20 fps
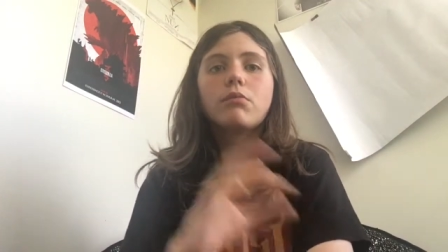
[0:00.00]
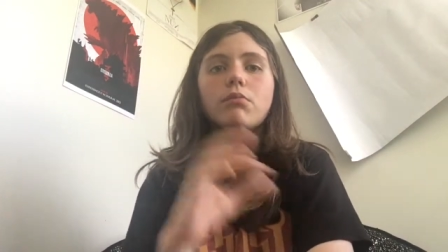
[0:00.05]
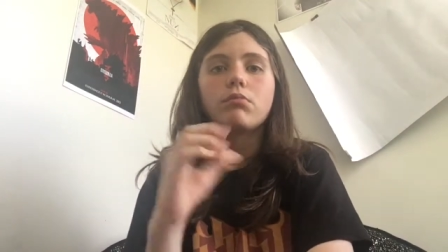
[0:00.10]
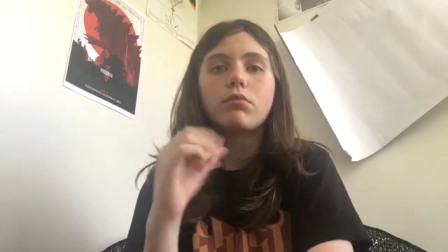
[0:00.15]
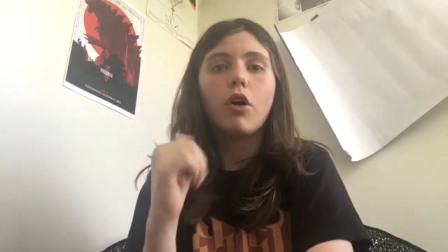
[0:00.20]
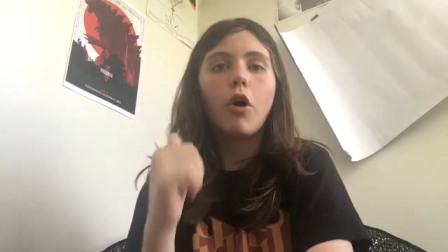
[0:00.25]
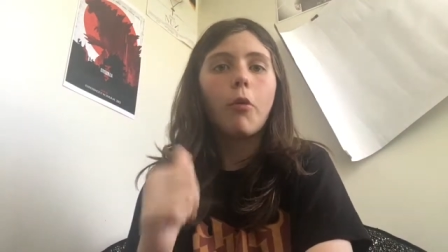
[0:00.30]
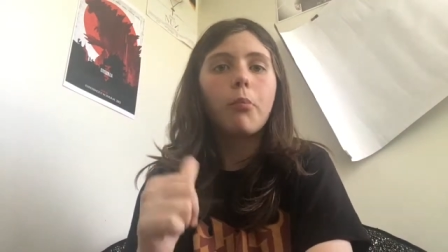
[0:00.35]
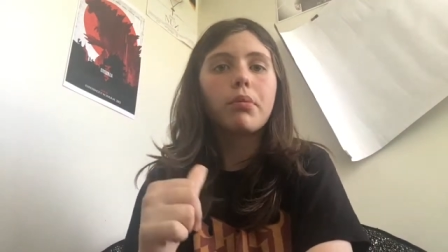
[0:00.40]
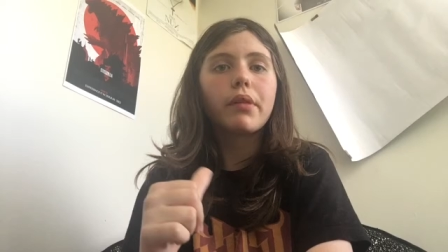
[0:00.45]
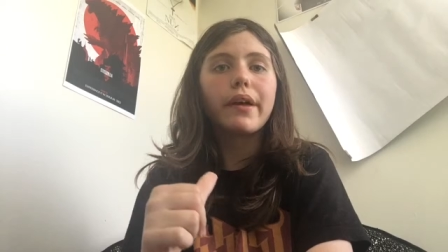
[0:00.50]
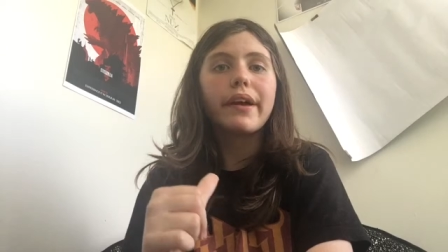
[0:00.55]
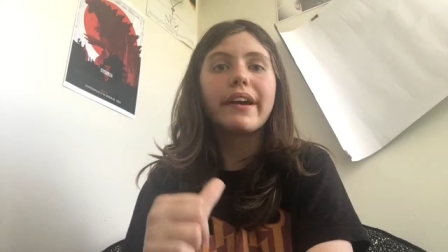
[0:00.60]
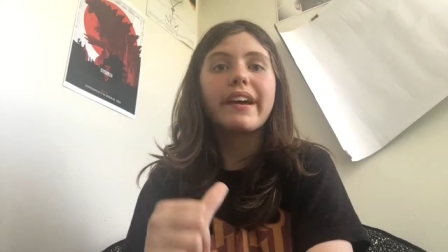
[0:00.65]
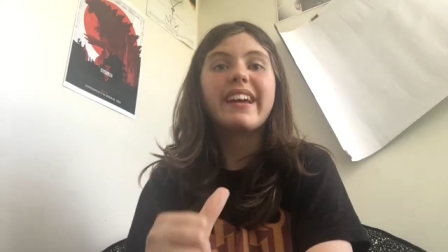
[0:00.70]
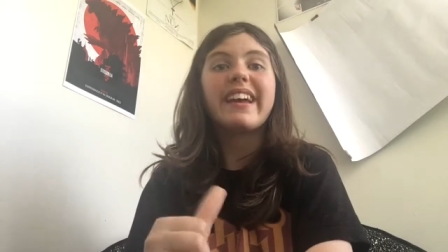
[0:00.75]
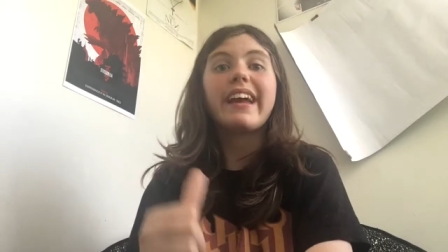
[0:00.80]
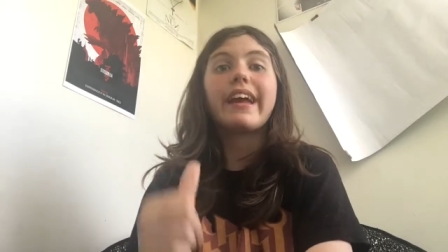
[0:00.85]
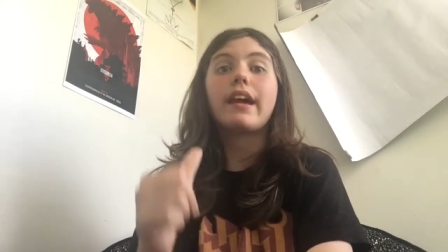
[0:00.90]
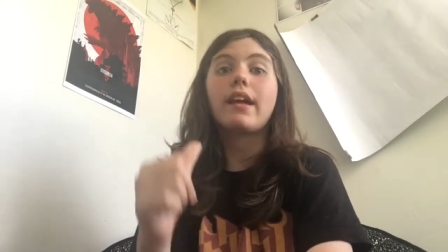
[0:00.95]
Go play
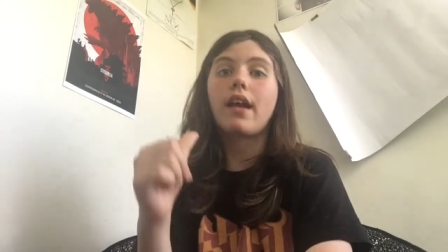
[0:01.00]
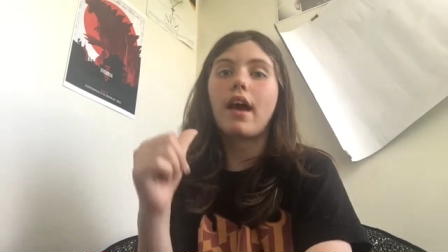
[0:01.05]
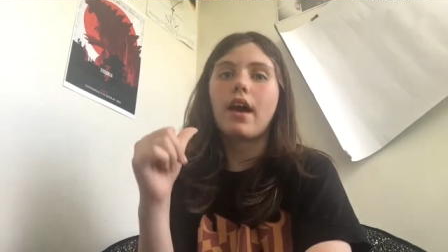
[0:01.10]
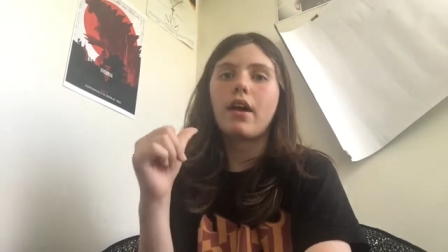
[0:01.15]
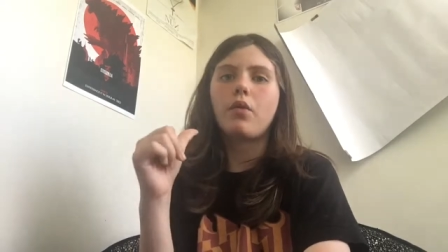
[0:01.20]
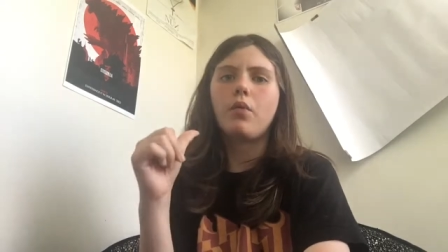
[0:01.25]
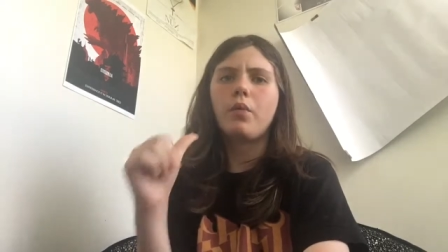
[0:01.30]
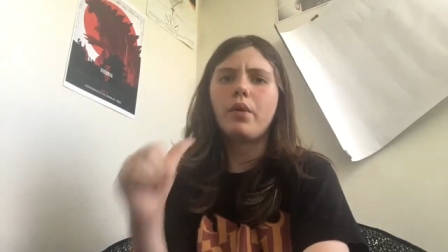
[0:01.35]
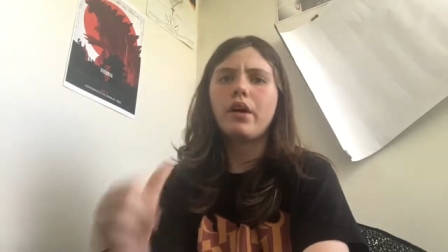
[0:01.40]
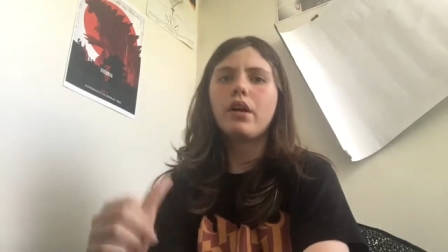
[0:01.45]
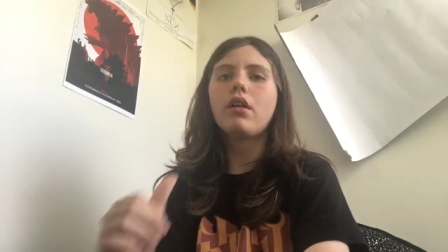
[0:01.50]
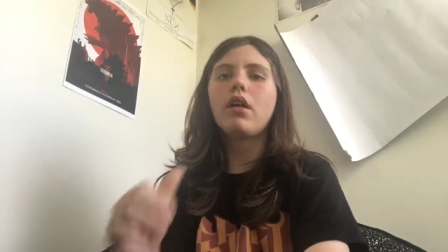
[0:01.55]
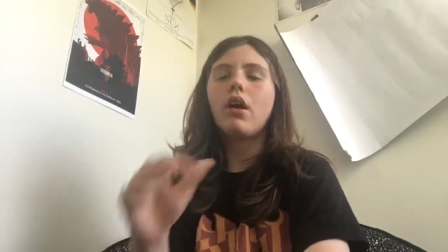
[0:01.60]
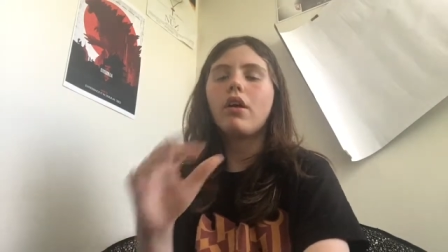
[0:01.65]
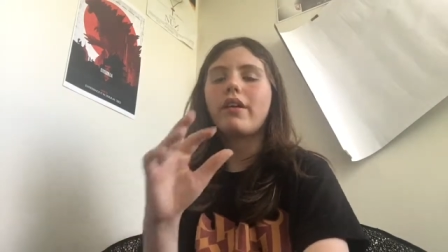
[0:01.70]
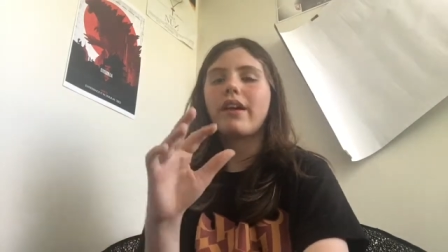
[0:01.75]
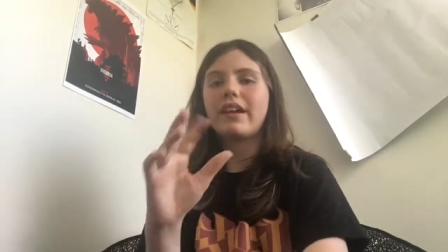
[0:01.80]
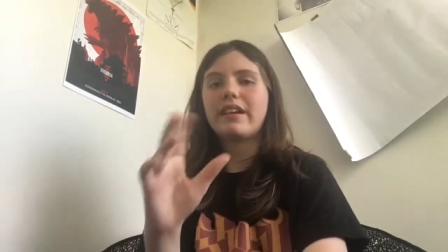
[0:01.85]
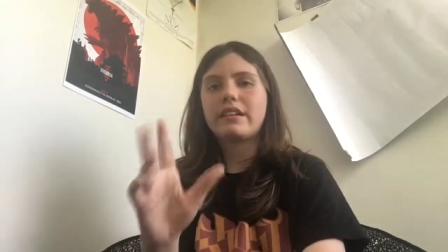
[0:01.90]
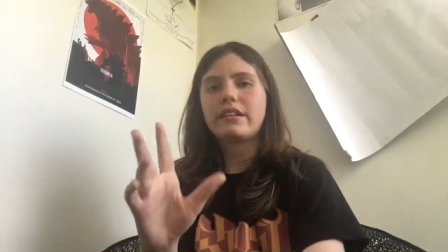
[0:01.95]
it, and I will.
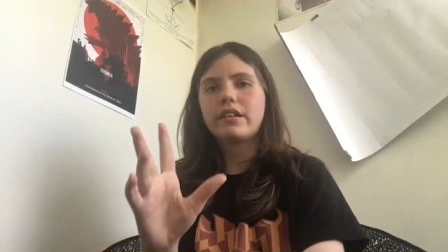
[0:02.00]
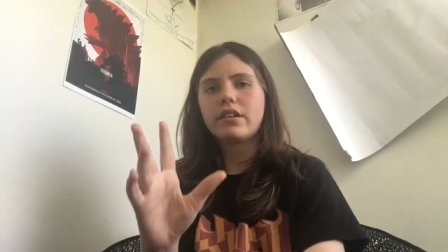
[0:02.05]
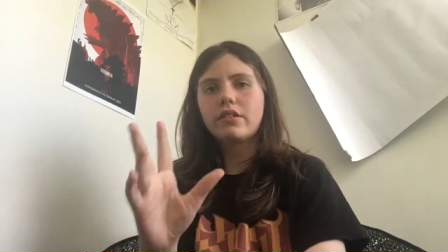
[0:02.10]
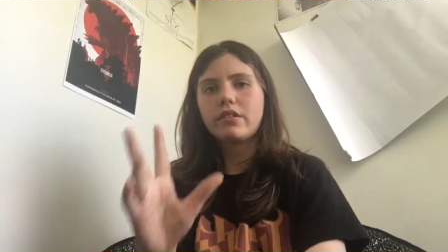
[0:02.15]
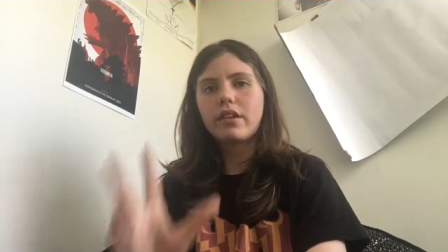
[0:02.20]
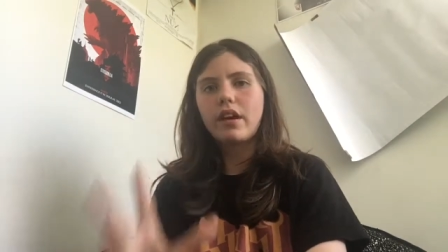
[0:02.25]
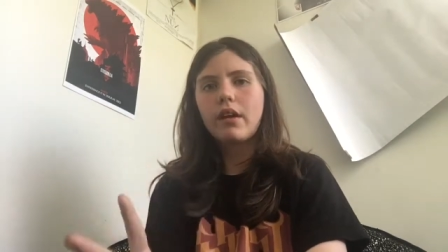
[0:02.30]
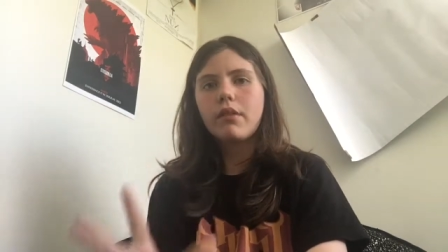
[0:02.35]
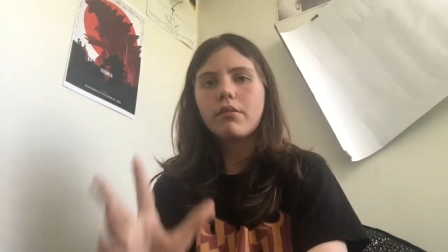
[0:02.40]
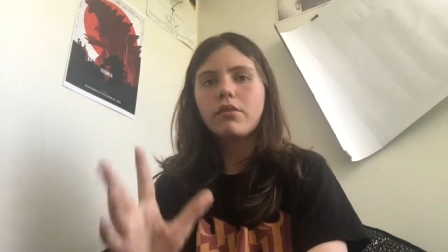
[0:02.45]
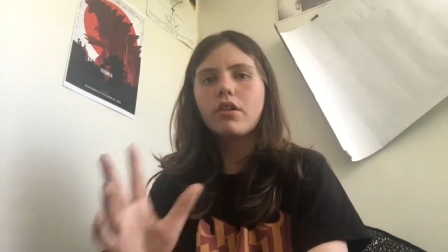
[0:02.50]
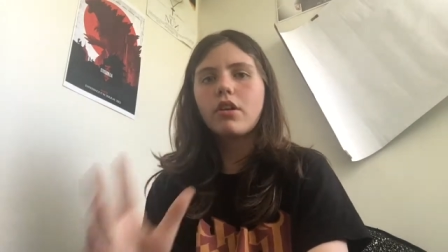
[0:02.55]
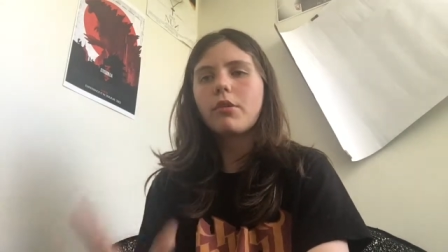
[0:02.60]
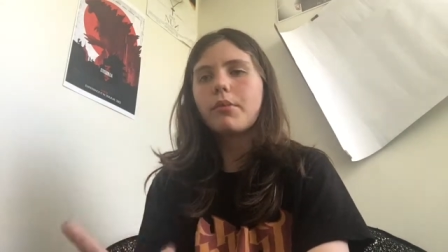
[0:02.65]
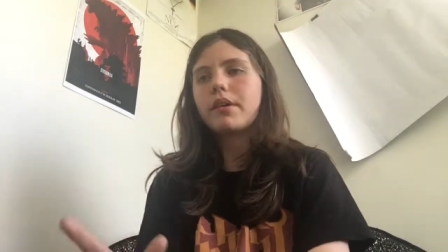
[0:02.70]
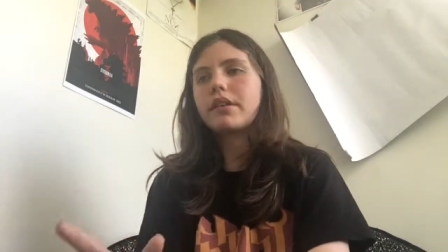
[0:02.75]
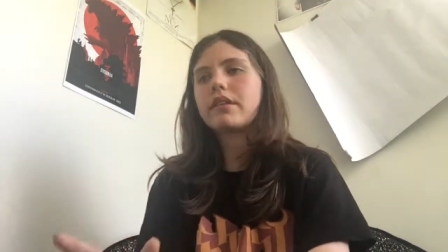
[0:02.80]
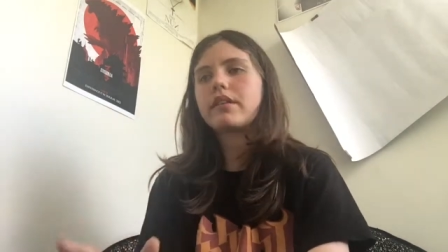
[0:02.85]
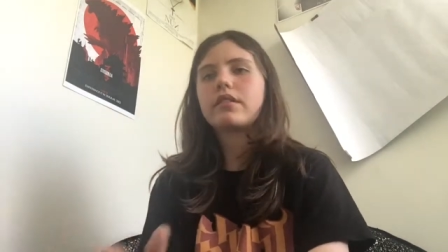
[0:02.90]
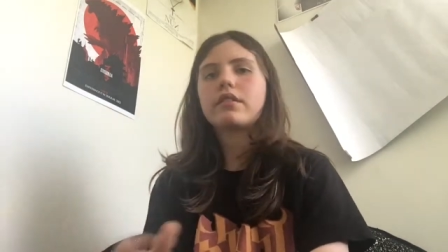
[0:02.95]
Okay, I want to talk
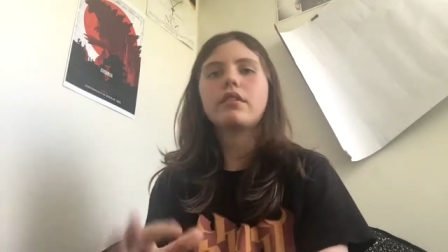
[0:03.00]
about this.